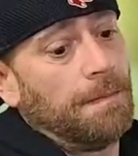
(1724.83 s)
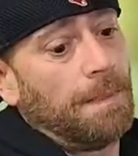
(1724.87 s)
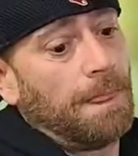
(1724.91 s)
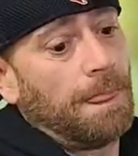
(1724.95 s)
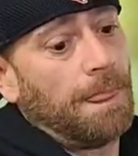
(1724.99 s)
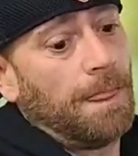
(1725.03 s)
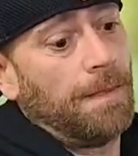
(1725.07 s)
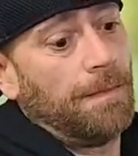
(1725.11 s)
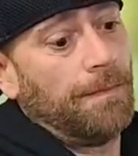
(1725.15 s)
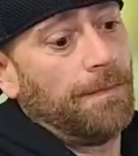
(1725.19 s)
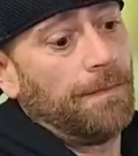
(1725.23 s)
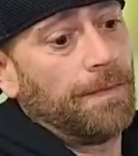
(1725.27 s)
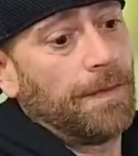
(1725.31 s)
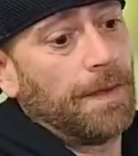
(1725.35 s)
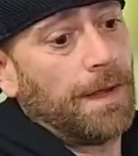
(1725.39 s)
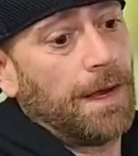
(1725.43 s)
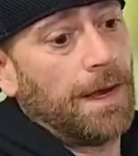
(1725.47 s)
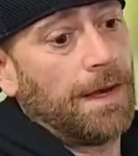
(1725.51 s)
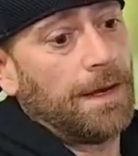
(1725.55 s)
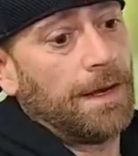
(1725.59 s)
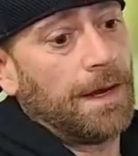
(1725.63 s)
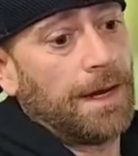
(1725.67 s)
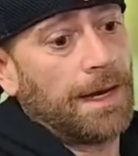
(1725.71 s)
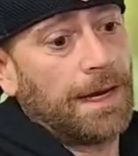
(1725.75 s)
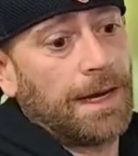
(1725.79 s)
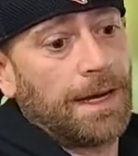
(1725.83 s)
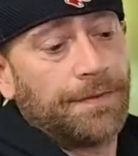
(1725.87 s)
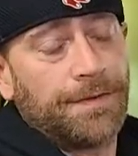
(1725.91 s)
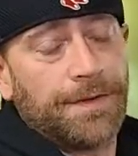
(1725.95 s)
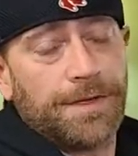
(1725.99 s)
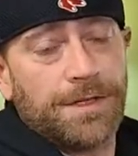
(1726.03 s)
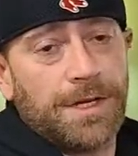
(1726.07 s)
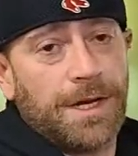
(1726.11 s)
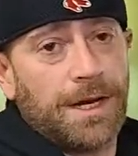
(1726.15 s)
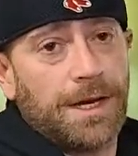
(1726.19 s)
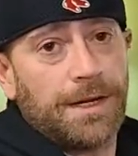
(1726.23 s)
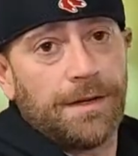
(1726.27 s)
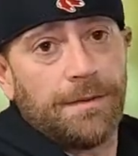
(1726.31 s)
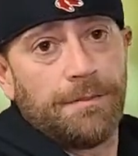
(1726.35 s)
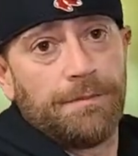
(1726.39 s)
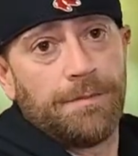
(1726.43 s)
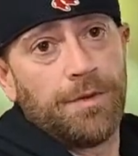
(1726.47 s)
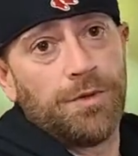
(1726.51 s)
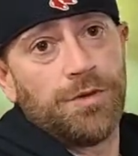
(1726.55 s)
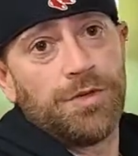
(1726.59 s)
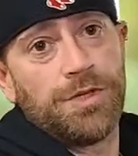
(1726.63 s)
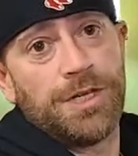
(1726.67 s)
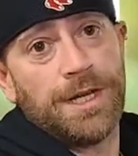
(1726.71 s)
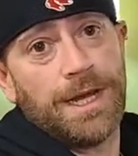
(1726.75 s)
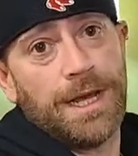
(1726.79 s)
And then
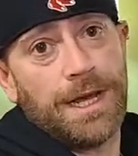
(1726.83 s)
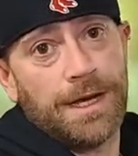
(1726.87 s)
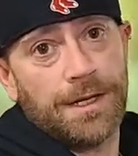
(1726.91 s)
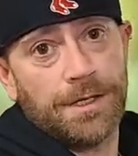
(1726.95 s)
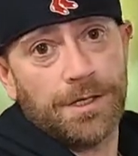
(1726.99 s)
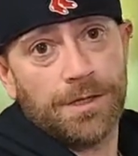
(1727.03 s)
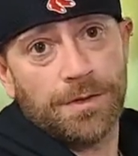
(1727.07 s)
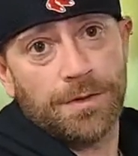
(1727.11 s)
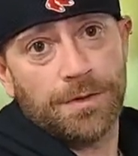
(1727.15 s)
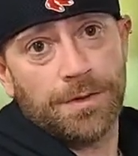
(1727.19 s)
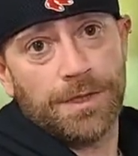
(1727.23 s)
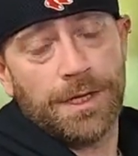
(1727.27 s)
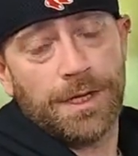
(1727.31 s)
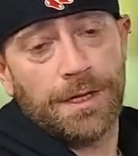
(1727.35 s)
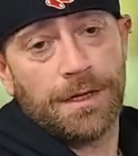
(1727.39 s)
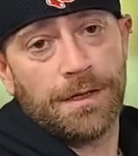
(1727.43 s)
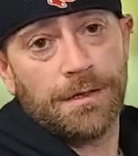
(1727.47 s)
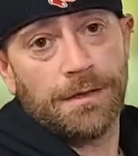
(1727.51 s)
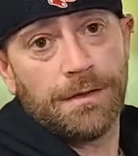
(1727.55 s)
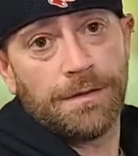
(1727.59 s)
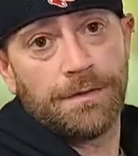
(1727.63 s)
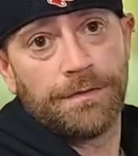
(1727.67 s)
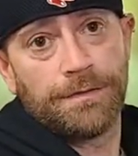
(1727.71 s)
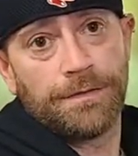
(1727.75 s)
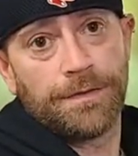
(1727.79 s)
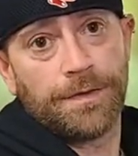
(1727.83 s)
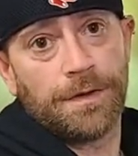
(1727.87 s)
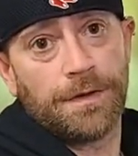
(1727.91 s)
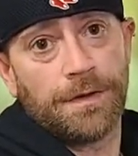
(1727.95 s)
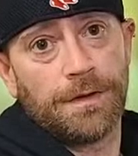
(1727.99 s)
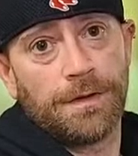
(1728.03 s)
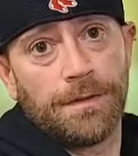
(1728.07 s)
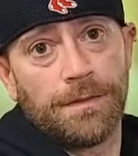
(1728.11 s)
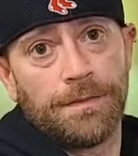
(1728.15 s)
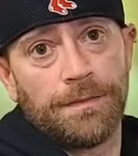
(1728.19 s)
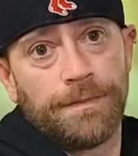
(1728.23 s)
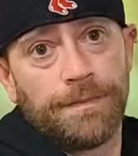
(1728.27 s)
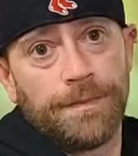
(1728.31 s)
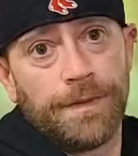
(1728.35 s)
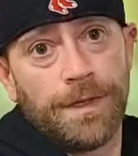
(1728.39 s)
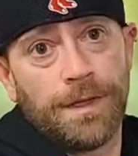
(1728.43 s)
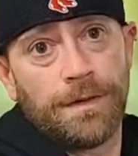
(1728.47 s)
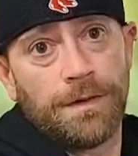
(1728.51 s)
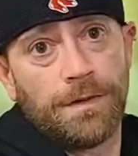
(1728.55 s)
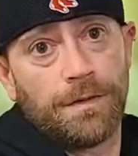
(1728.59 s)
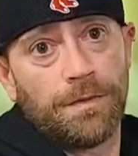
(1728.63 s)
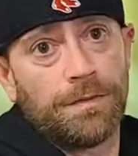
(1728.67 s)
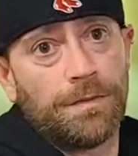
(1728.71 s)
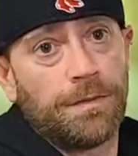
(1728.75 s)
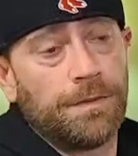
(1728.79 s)
people luckily like
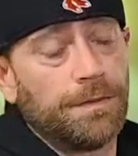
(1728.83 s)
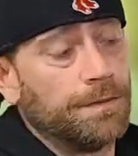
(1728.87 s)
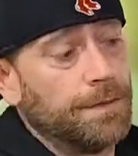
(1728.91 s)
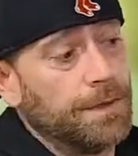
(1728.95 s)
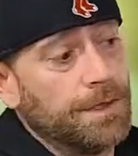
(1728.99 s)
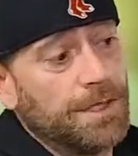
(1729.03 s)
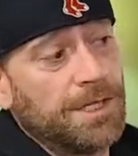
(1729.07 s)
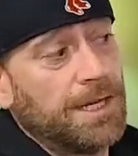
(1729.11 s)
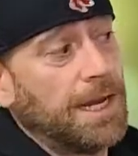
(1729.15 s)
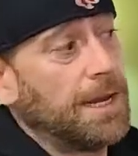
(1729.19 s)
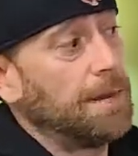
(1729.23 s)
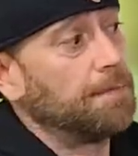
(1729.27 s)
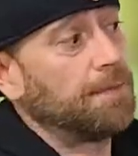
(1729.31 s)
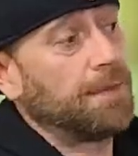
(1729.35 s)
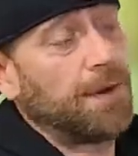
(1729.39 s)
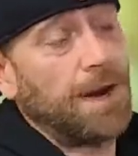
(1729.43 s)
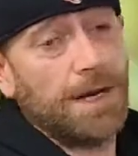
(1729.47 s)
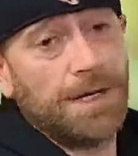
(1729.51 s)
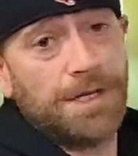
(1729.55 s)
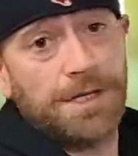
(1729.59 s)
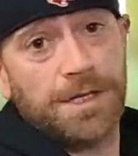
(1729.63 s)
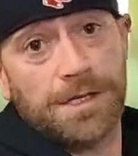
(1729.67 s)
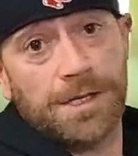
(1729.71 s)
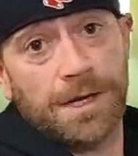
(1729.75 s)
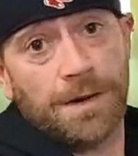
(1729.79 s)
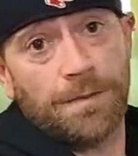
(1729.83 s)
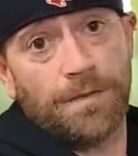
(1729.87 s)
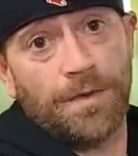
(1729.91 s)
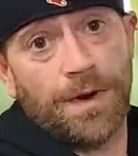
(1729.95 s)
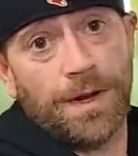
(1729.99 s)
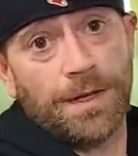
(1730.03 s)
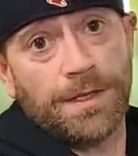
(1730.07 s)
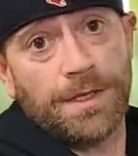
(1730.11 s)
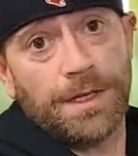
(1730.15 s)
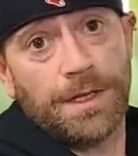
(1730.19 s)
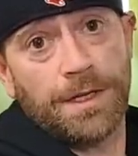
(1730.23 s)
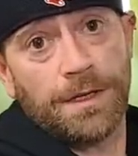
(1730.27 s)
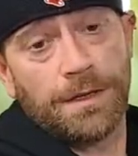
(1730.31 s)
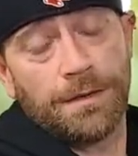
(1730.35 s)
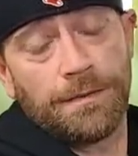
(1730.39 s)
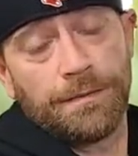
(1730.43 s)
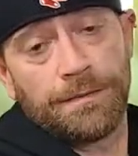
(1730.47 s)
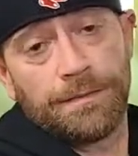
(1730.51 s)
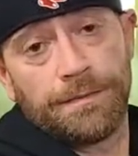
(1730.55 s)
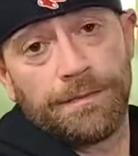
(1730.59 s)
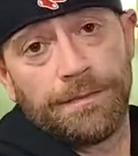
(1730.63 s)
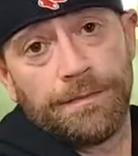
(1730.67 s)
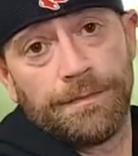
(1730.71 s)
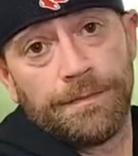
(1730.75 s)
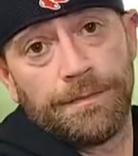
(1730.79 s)
donating some money to be able to get me the
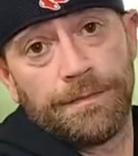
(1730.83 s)
thing.